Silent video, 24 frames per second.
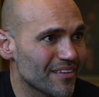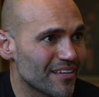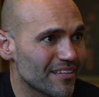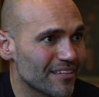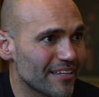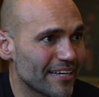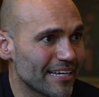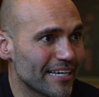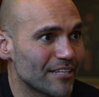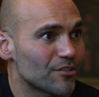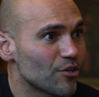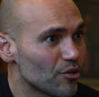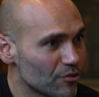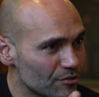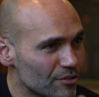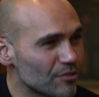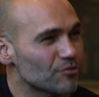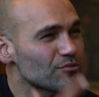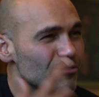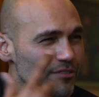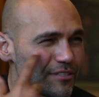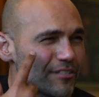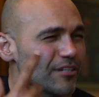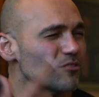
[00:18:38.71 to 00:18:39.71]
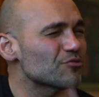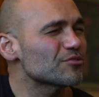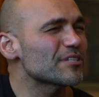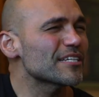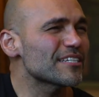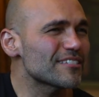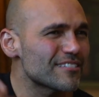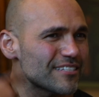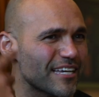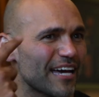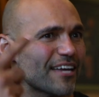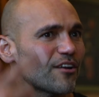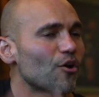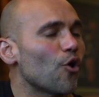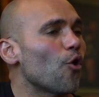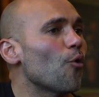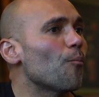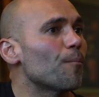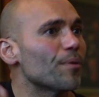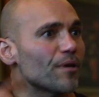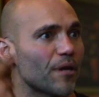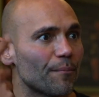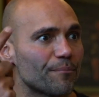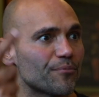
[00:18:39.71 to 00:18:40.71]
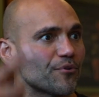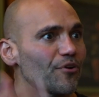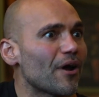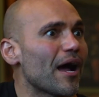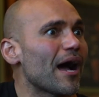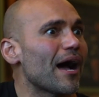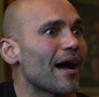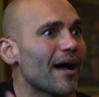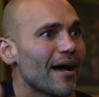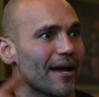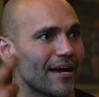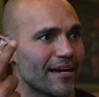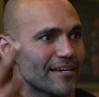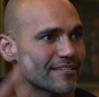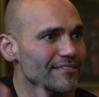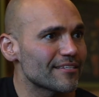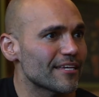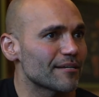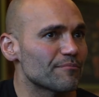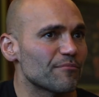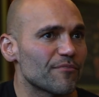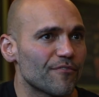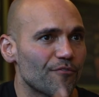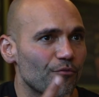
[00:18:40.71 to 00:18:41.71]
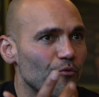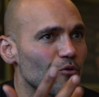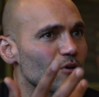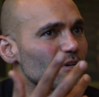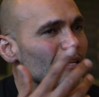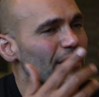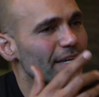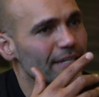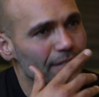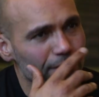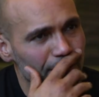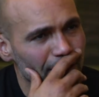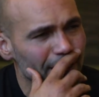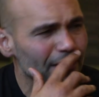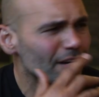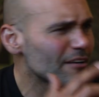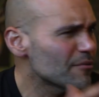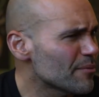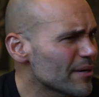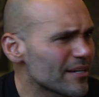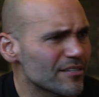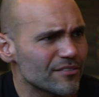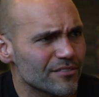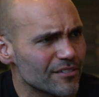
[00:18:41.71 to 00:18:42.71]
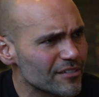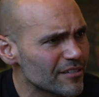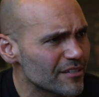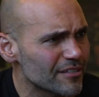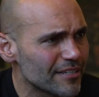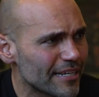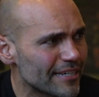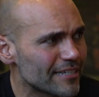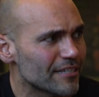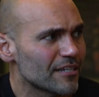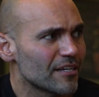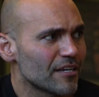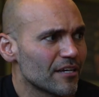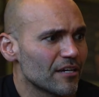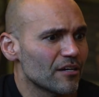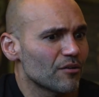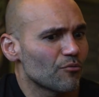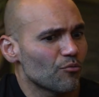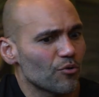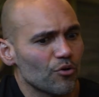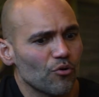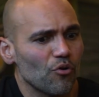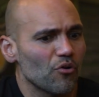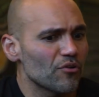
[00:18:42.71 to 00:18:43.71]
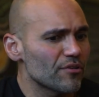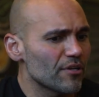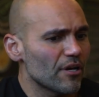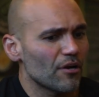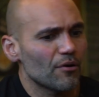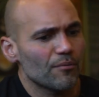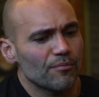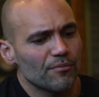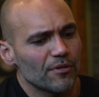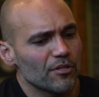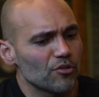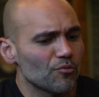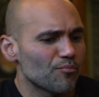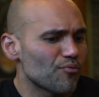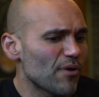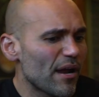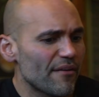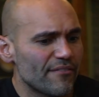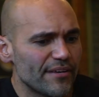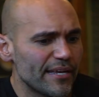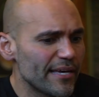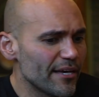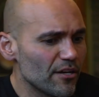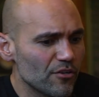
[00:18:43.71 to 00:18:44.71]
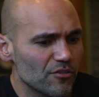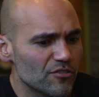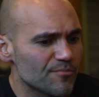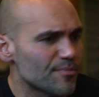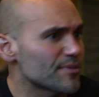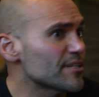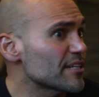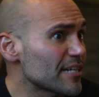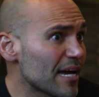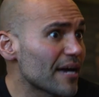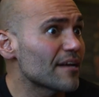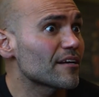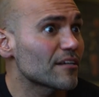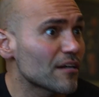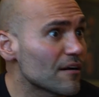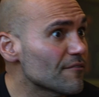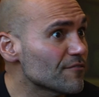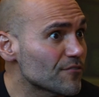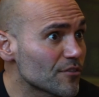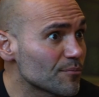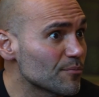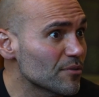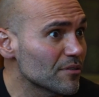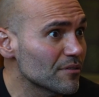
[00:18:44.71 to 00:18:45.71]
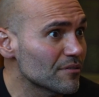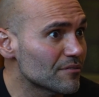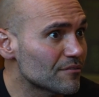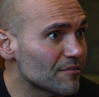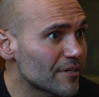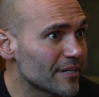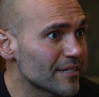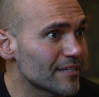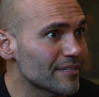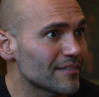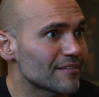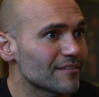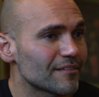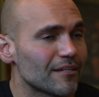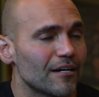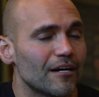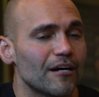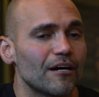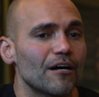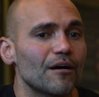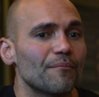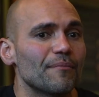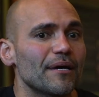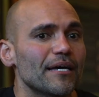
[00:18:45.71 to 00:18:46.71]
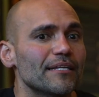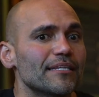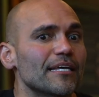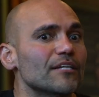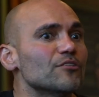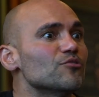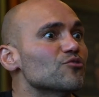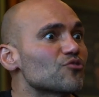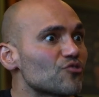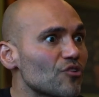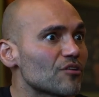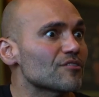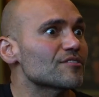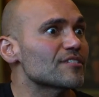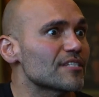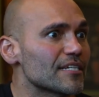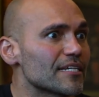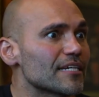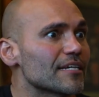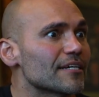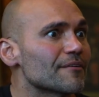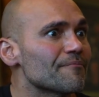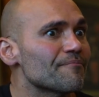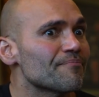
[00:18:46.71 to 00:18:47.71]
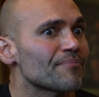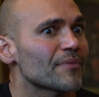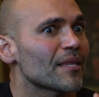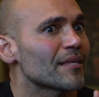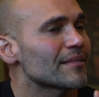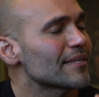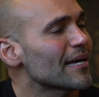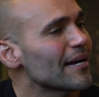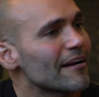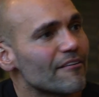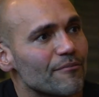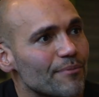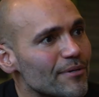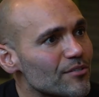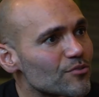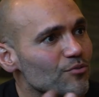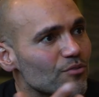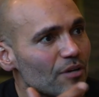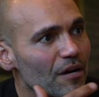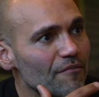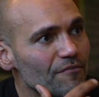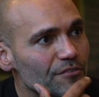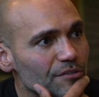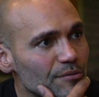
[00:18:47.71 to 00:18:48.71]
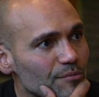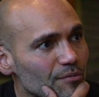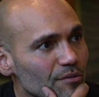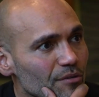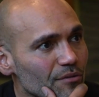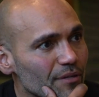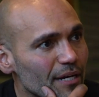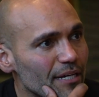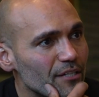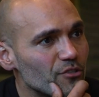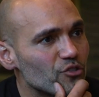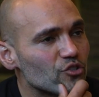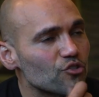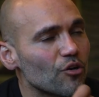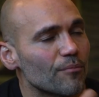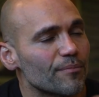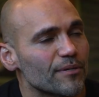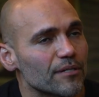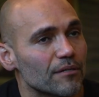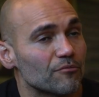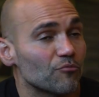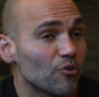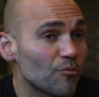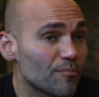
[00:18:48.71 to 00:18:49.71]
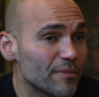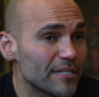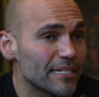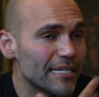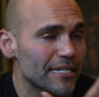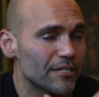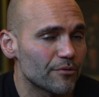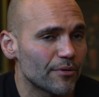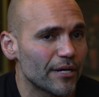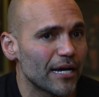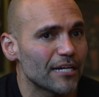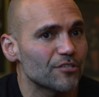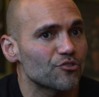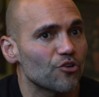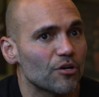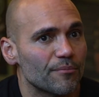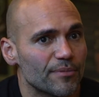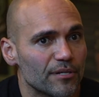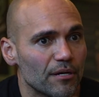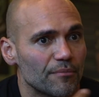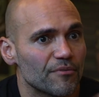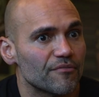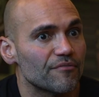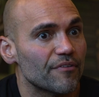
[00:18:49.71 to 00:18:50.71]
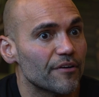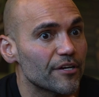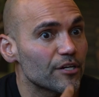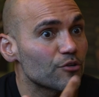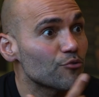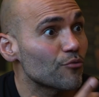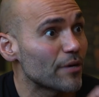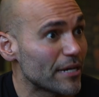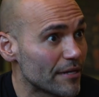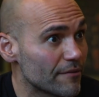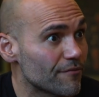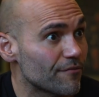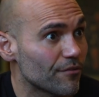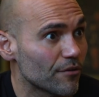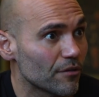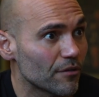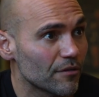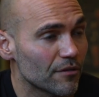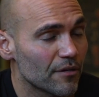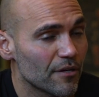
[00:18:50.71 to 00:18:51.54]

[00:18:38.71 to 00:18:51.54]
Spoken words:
Like, and those things kind of open up your eyes. Like, before you're like everybody's good. Like, we're all in our little private hells, but they're kind of comfortable, right? And then you start seeing, not everybody's so comfortable. And you me anyway, I started becoming very grateful